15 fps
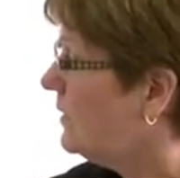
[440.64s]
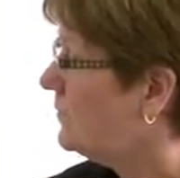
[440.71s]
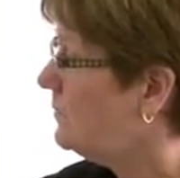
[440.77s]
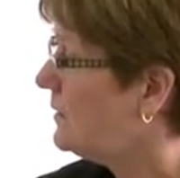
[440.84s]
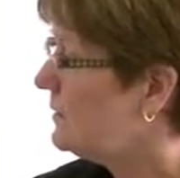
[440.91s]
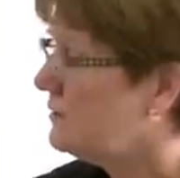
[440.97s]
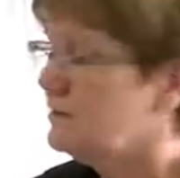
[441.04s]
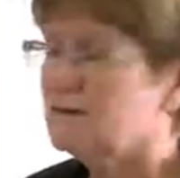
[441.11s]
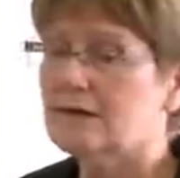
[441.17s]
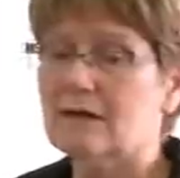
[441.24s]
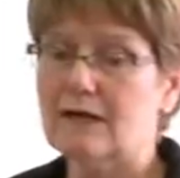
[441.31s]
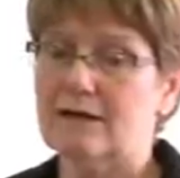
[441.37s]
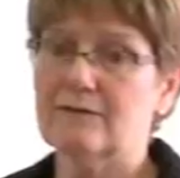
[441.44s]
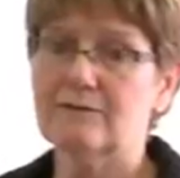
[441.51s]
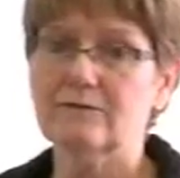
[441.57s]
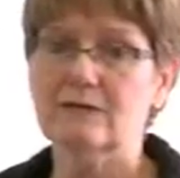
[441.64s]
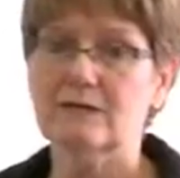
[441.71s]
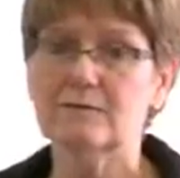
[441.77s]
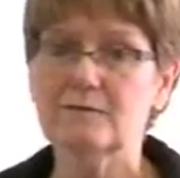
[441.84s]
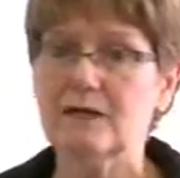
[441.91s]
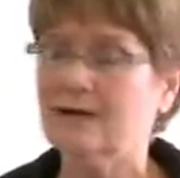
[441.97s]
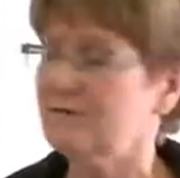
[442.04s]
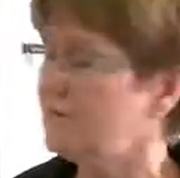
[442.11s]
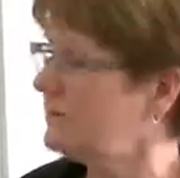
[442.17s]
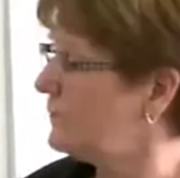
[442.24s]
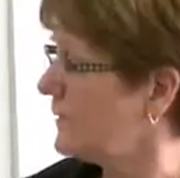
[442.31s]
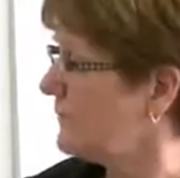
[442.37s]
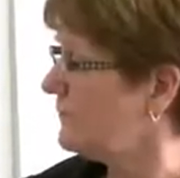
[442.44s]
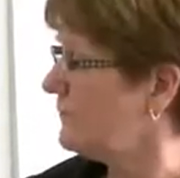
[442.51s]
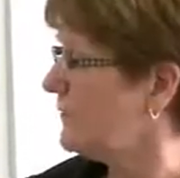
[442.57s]
can have a
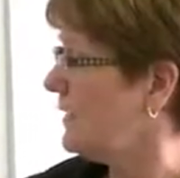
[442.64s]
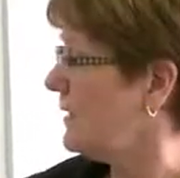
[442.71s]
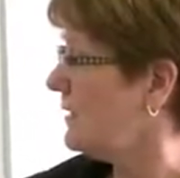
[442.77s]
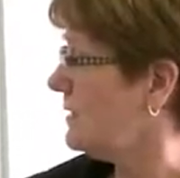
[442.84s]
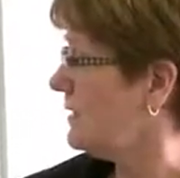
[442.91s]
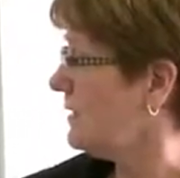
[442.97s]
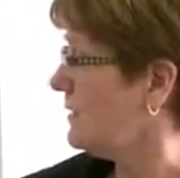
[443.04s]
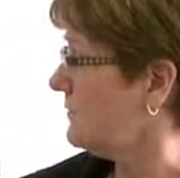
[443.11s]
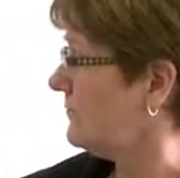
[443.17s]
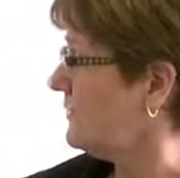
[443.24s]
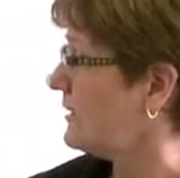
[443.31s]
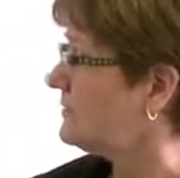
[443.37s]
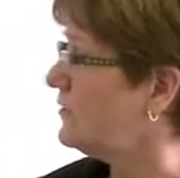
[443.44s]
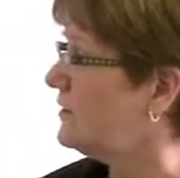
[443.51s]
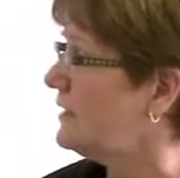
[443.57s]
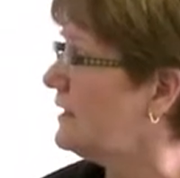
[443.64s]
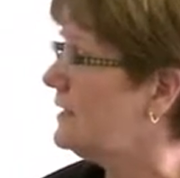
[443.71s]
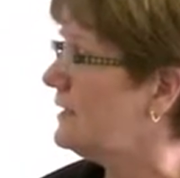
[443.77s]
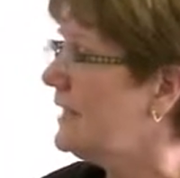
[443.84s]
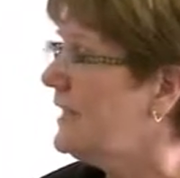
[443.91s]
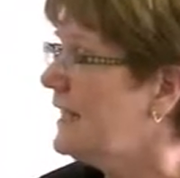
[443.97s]
big effect on it,